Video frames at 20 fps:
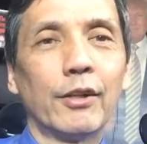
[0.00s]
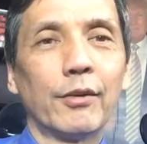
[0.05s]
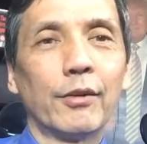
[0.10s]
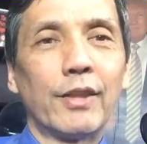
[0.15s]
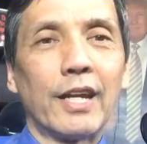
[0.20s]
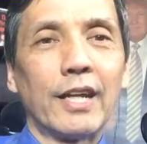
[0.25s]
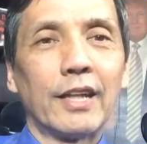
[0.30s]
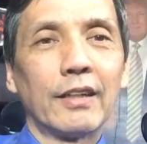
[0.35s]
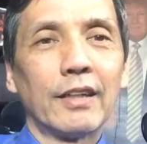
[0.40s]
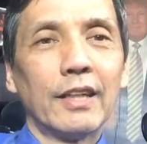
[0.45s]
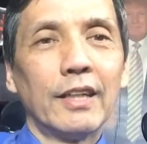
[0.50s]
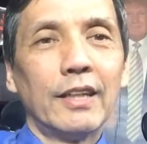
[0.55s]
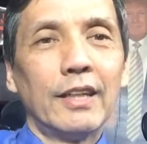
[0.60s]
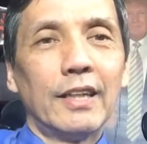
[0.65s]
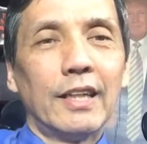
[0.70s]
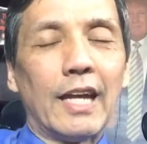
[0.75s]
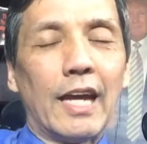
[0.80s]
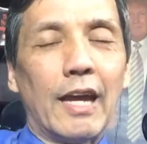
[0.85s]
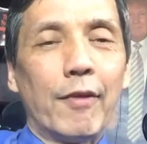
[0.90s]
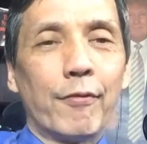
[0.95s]
that
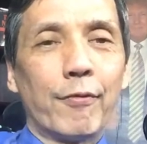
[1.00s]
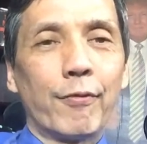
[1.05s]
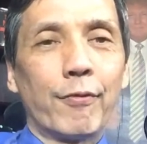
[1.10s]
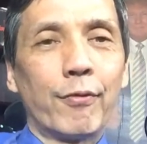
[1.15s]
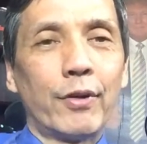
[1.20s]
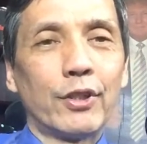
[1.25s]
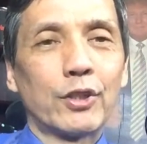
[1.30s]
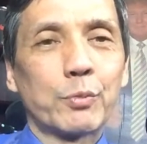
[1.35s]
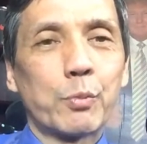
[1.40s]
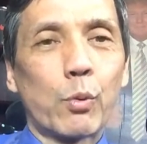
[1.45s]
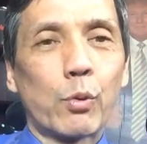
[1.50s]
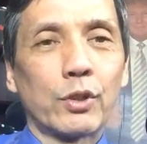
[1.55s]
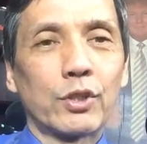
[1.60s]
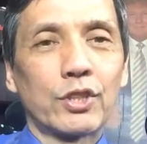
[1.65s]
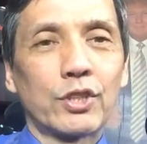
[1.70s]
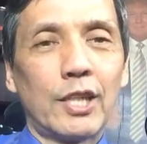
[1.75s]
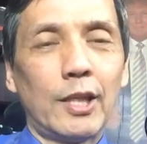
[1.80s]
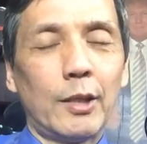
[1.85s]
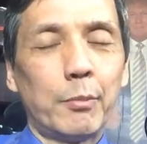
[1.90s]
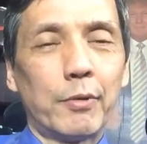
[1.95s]
every sports
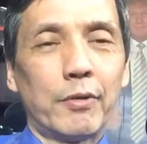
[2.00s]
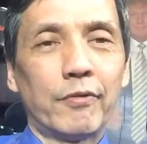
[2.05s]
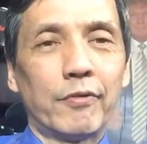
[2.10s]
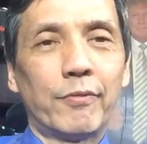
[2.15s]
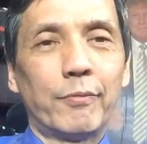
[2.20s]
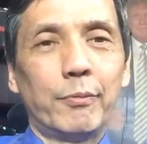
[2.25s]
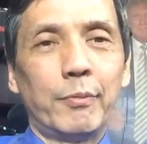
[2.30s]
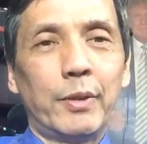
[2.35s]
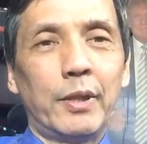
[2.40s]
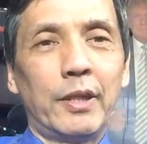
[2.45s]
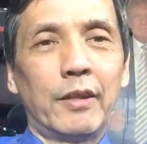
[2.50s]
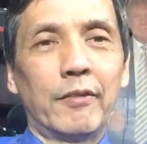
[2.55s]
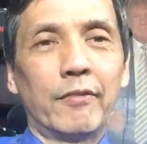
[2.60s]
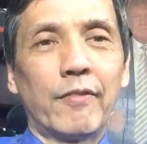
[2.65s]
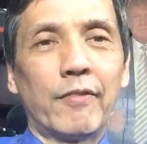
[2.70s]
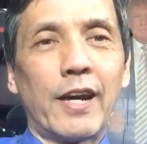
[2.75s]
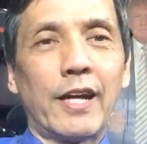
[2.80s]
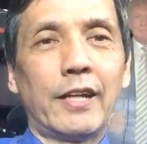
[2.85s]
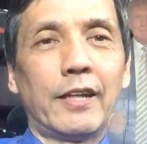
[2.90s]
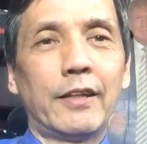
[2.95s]
team being
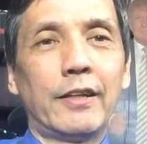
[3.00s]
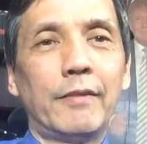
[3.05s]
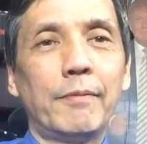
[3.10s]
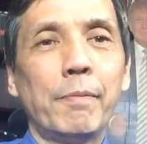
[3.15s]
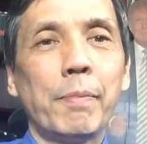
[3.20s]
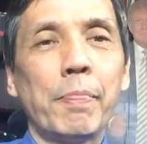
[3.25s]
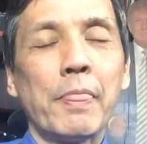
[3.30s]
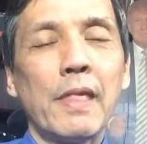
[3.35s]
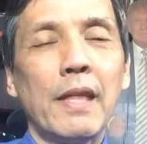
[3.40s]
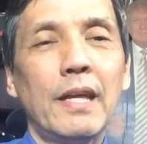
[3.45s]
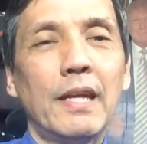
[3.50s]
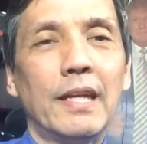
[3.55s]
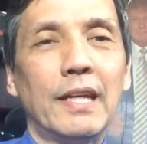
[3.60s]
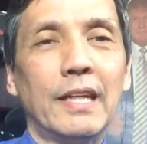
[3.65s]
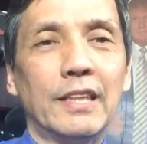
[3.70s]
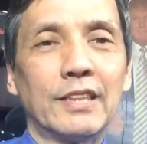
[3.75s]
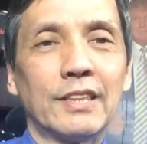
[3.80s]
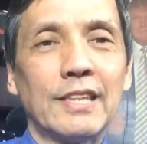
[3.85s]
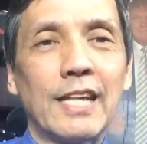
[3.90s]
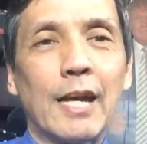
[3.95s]
invited,
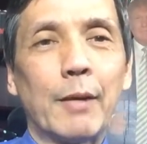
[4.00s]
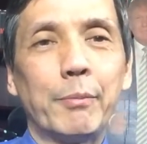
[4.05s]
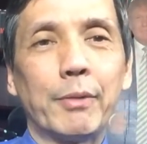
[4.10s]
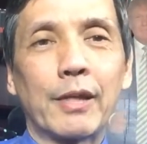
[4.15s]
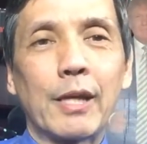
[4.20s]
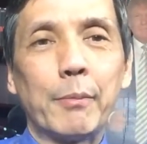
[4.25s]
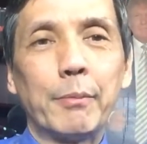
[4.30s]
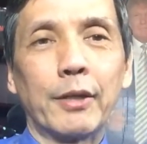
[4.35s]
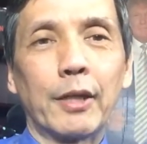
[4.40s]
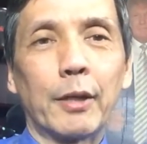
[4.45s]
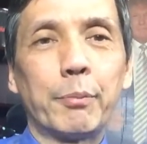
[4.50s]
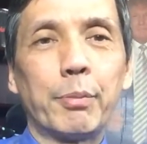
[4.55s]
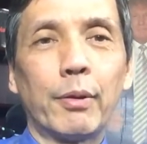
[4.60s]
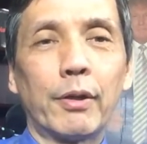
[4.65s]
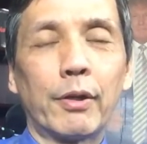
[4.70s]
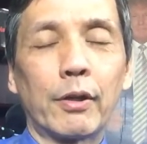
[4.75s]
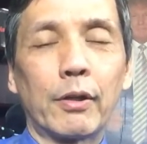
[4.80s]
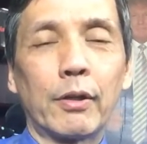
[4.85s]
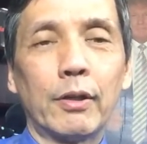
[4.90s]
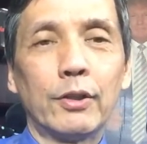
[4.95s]
it's now becoming a
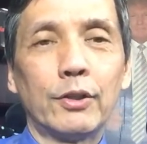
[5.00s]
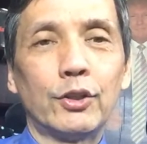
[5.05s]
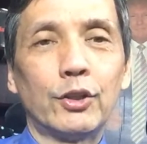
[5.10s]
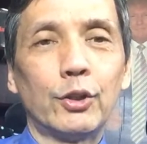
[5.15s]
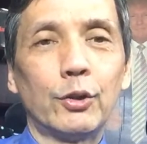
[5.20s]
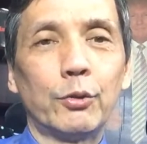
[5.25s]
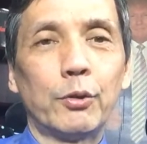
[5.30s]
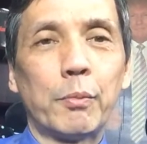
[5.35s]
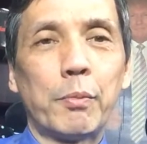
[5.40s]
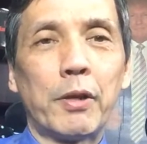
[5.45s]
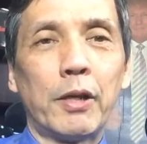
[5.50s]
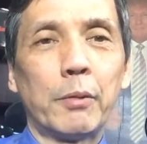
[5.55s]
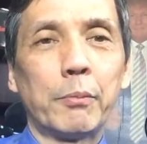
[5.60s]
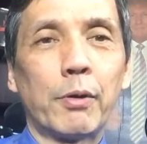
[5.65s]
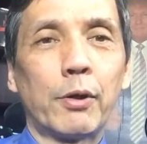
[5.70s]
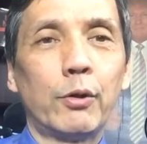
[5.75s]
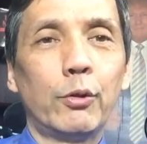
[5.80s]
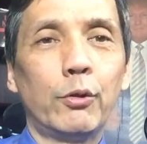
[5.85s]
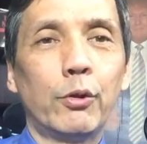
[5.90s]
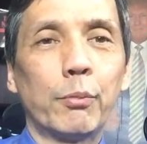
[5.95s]
political issue, depending
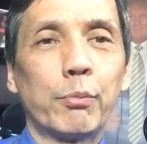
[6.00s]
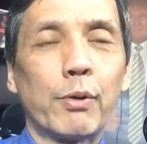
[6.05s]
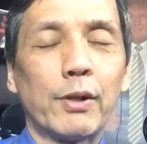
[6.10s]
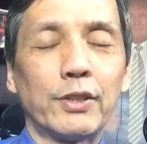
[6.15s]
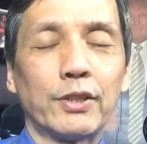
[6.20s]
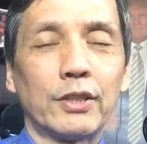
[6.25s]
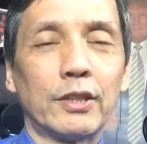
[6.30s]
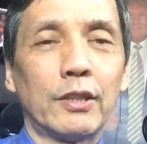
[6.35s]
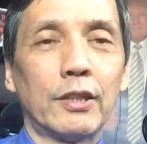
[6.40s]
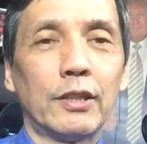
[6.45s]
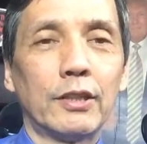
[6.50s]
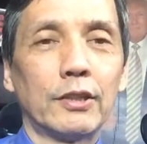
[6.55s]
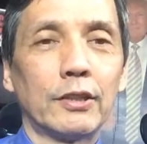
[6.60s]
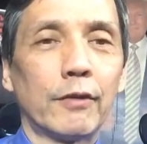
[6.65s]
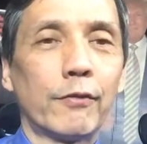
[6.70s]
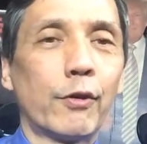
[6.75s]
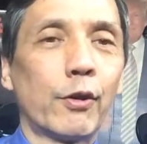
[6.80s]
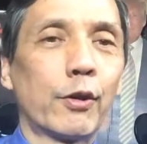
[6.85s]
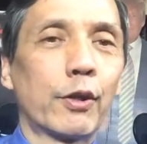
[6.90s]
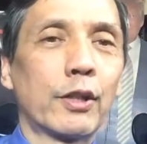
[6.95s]
upon who the president is.
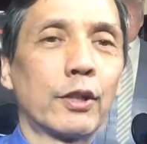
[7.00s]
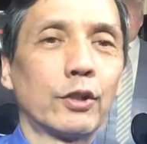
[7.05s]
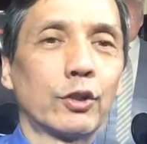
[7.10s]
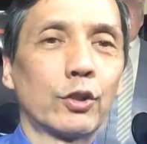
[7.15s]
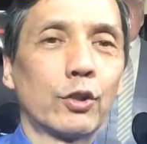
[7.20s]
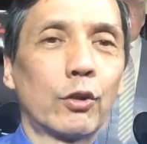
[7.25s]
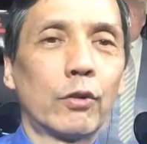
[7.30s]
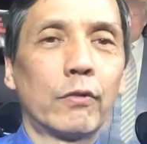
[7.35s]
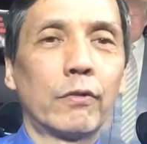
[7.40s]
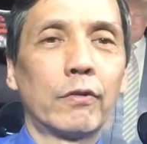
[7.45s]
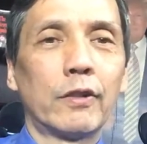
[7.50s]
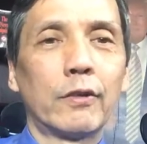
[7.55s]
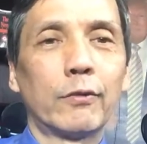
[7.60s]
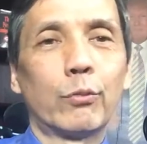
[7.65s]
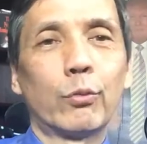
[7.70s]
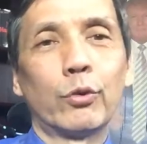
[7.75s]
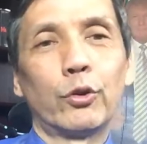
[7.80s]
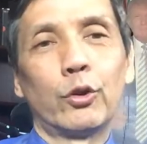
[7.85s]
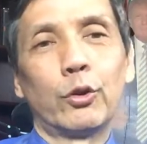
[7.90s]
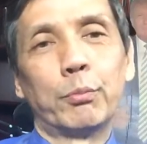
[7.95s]
If you're a conservative,
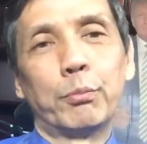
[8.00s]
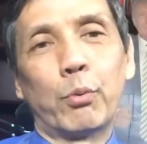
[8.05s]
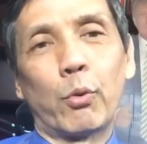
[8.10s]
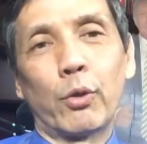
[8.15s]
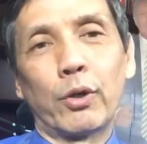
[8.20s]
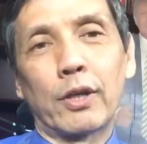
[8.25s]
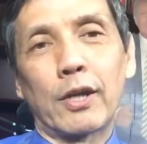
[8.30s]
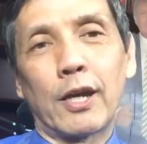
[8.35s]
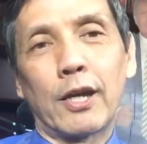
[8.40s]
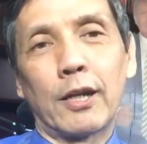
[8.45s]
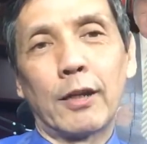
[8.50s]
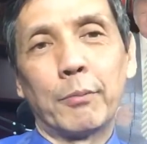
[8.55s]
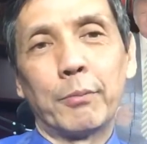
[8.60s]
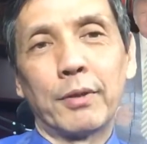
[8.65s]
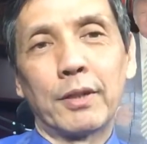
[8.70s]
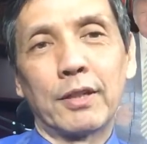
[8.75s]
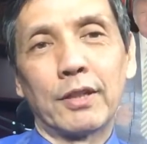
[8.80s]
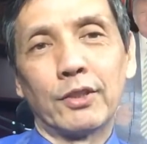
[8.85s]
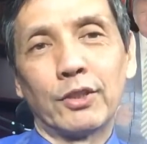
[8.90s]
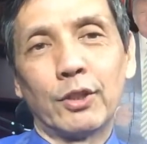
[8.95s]
will you boycott it
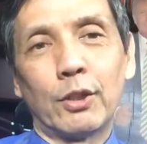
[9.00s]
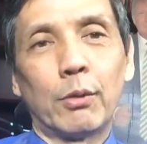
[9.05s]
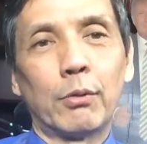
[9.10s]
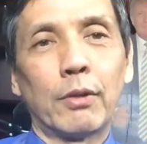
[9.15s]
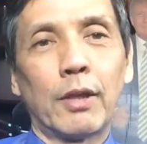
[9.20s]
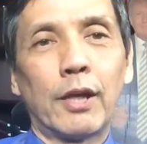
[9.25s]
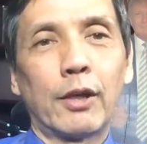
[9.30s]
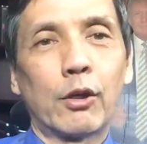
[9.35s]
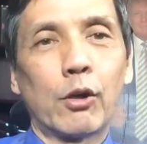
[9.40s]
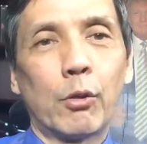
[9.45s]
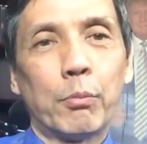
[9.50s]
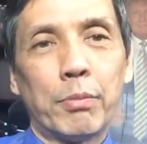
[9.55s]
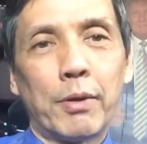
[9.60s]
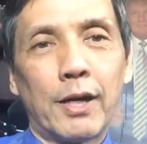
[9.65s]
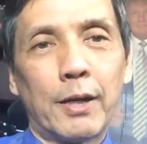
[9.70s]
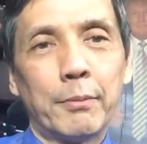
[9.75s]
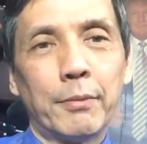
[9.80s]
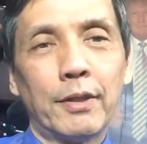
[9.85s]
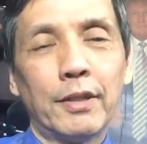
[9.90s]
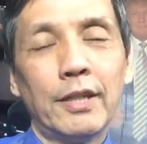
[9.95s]
because you don't like
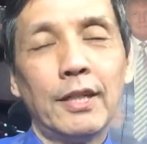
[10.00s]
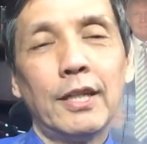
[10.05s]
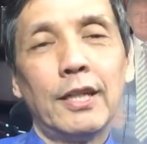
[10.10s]
Obama?